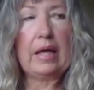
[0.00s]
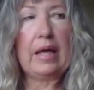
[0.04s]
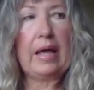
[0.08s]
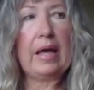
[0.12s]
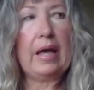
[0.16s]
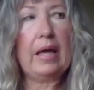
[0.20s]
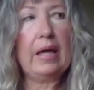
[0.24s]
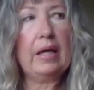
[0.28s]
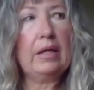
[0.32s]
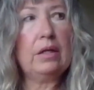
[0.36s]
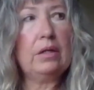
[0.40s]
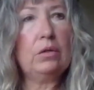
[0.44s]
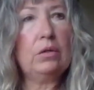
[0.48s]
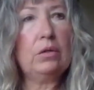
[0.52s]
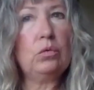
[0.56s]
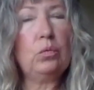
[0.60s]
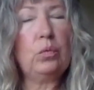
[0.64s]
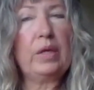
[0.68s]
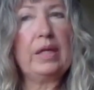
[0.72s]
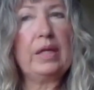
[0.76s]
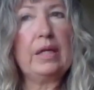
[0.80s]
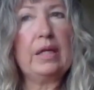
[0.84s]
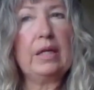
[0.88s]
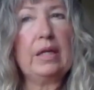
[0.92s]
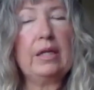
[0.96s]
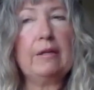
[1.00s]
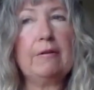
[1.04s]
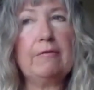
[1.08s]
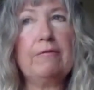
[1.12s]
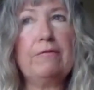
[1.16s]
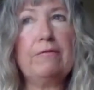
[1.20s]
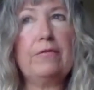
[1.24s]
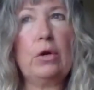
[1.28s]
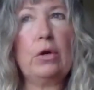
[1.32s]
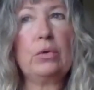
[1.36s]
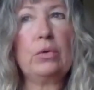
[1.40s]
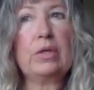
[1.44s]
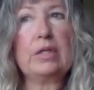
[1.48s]
and we
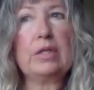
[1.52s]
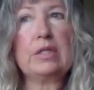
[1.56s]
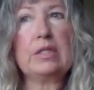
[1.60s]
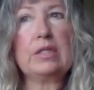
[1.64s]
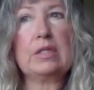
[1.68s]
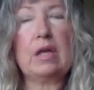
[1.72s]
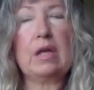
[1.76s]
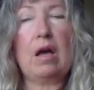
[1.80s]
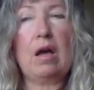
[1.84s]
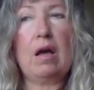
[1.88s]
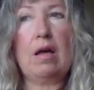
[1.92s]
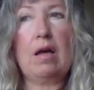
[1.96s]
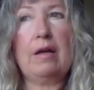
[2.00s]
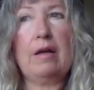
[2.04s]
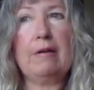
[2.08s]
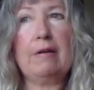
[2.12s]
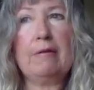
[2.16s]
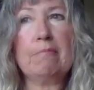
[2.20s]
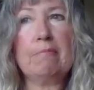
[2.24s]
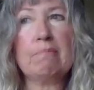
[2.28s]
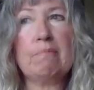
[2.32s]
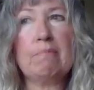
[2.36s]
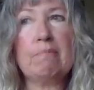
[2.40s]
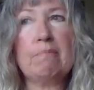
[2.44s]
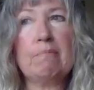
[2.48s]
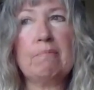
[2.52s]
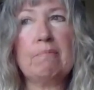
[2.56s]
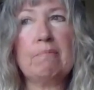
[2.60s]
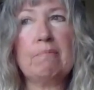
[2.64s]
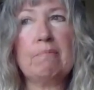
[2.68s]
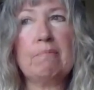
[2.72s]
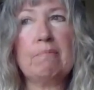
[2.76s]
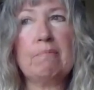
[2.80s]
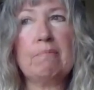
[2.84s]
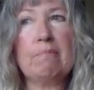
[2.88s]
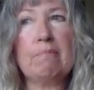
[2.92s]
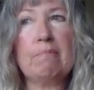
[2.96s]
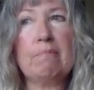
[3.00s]
focus on being
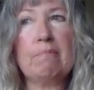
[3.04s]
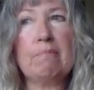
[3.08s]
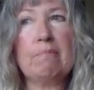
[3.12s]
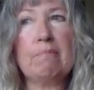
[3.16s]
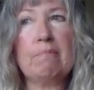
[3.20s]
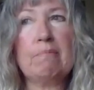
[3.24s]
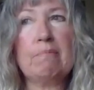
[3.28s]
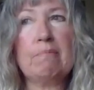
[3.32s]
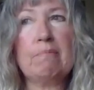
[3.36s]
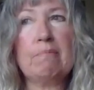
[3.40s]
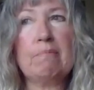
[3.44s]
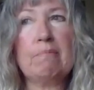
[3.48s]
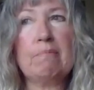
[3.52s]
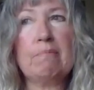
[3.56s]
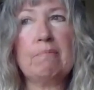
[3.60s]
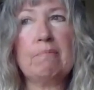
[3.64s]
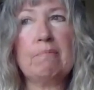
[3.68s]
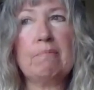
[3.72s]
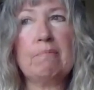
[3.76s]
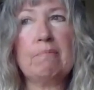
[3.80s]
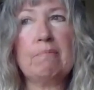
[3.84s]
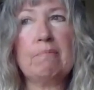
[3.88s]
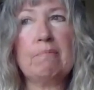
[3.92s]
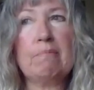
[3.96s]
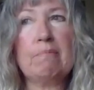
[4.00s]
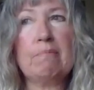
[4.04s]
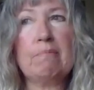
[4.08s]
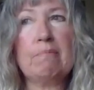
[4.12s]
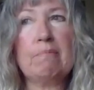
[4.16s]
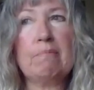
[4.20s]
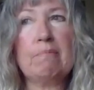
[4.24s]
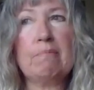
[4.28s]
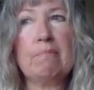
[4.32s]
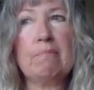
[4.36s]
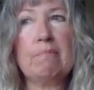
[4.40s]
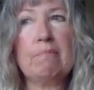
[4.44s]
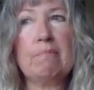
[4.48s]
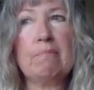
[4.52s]
gentle with the part of
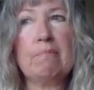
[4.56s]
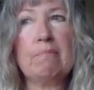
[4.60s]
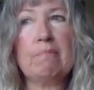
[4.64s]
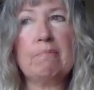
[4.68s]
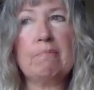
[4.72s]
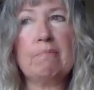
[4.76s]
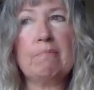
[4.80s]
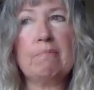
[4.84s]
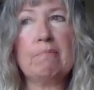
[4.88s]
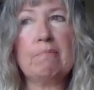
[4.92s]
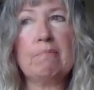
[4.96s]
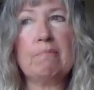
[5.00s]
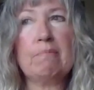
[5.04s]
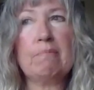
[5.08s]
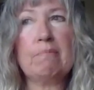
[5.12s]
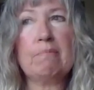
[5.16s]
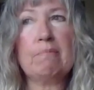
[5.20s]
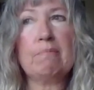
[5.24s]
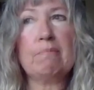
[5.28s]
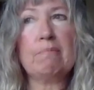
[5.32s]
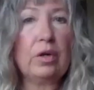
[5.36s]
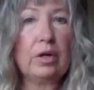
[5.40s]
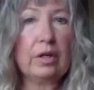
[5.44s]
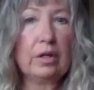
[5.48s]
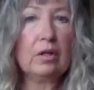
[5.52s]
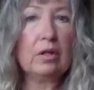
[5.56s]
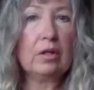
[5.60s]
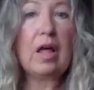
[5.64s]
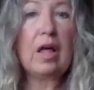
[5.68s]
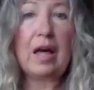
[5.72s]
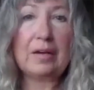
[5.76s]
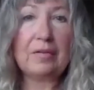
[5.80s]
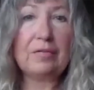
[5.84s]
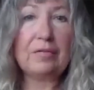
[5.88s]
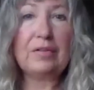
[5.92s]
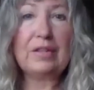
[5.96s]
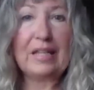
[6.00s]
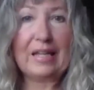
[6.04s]
ourselves that has endured a
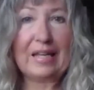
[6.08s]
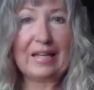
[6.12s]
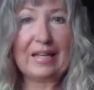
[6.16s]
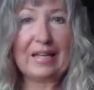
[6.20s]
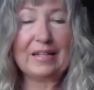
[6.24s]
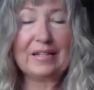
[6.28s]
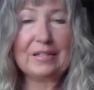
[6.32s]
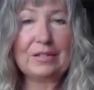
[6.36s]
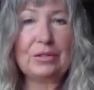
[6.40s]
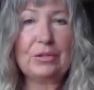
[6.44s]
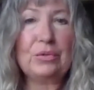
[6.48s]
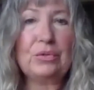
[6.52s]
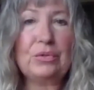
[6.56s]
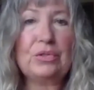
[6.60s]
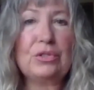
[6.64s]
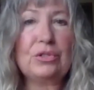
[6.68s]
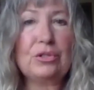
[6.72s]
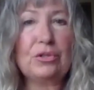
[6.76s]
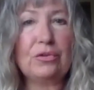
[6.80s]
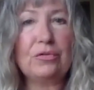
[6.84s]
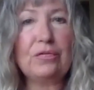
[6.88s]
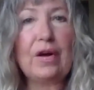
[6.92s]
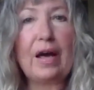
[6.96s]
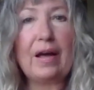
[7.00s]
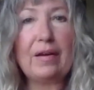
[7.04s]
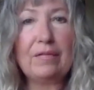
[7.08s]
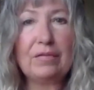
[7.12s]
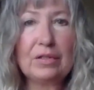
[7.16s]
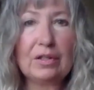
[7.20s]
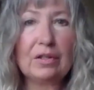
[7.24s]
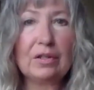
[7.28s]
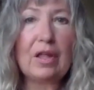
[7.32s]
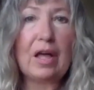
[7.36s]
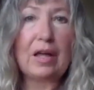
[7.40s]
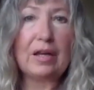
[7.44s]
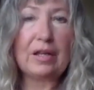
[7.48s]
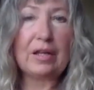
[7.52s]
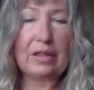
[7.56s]
lot of things, who's survived a
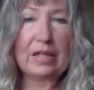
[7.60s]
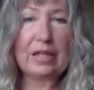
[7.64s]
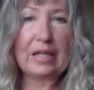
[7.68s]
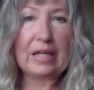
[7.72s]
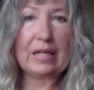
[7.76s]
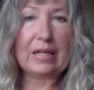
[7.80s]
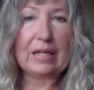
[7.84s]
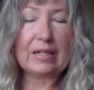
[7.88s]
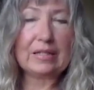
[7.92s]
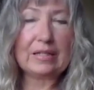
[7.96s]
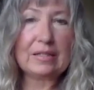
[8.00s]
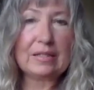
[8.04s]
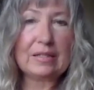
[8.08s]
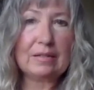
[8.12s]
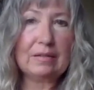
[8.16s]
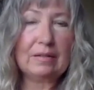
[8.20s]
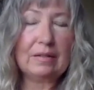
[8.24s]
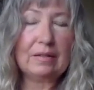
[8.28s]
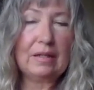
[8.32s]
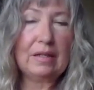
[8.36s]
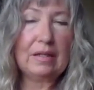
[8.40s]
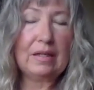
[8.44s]
lot of things.